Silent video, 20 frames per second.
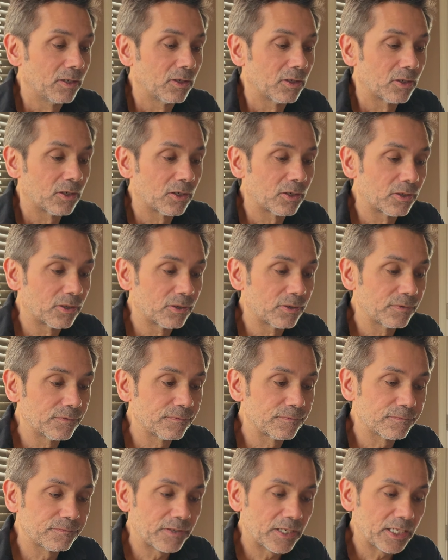Her
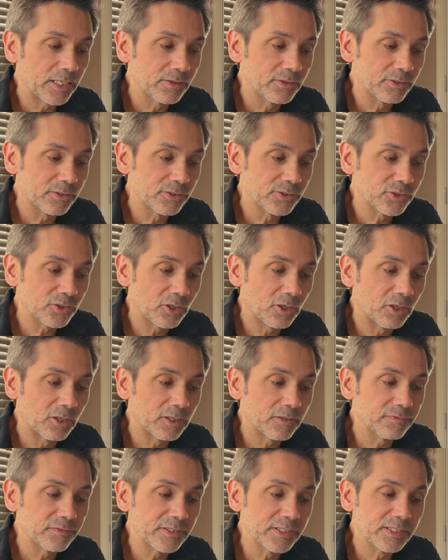father's
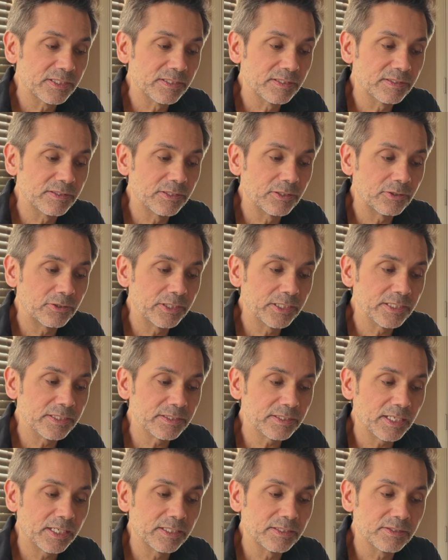often
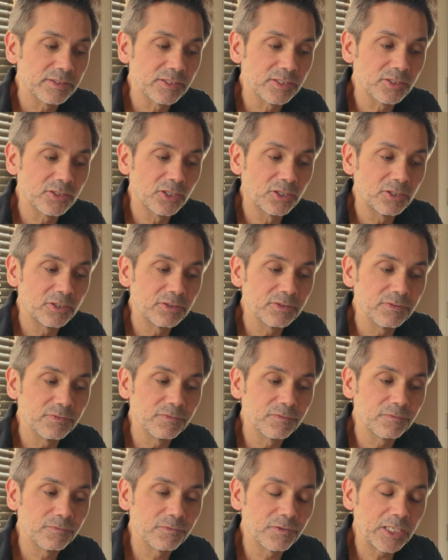serious and stern
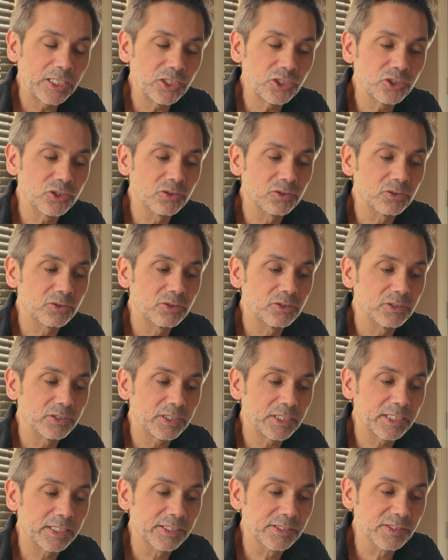facial
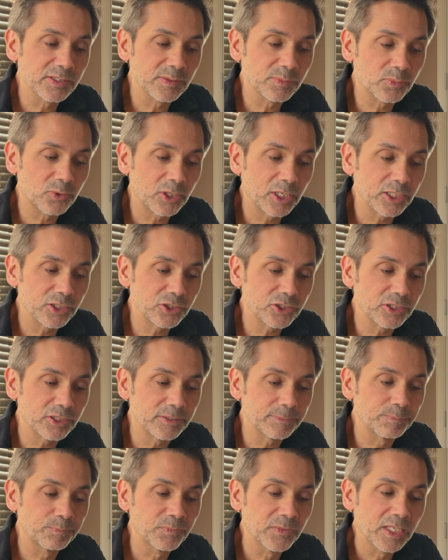
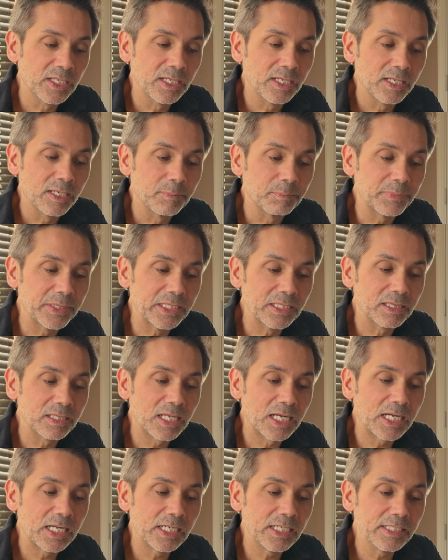expression
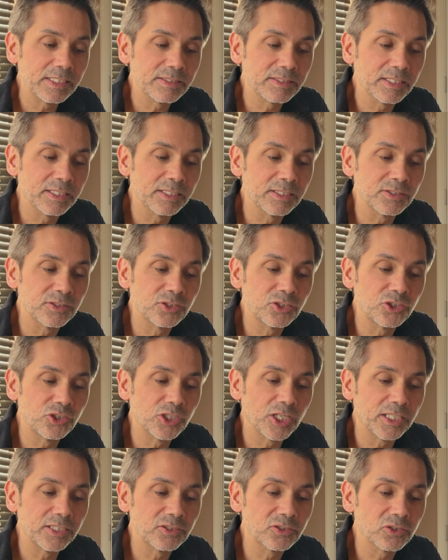belies his
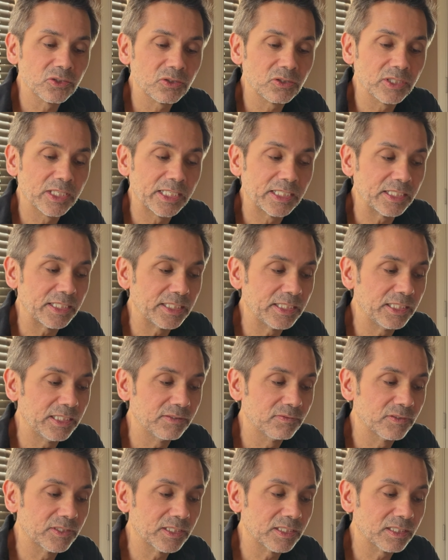gentle and
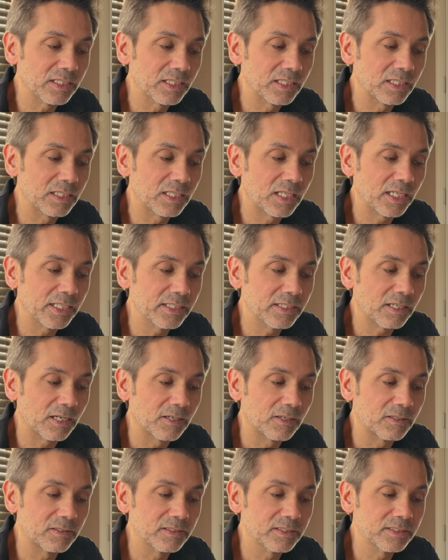even
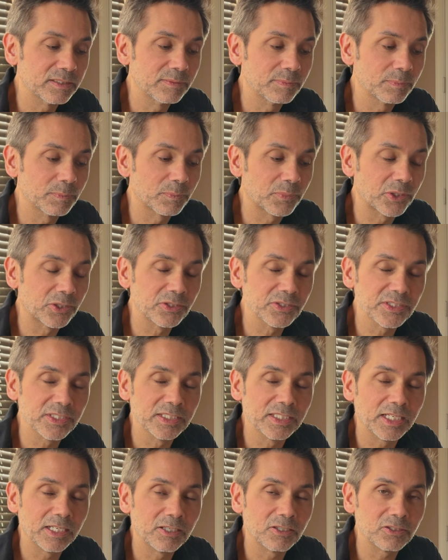lighthearted
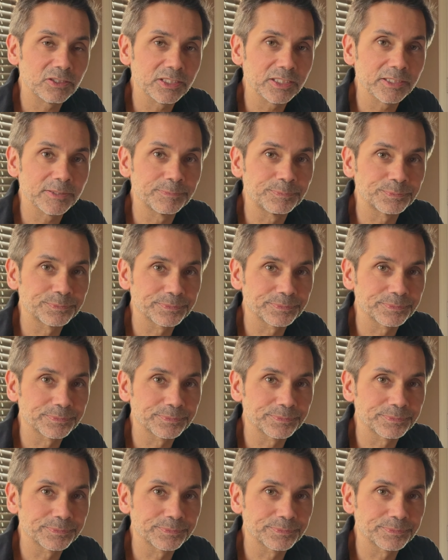personality.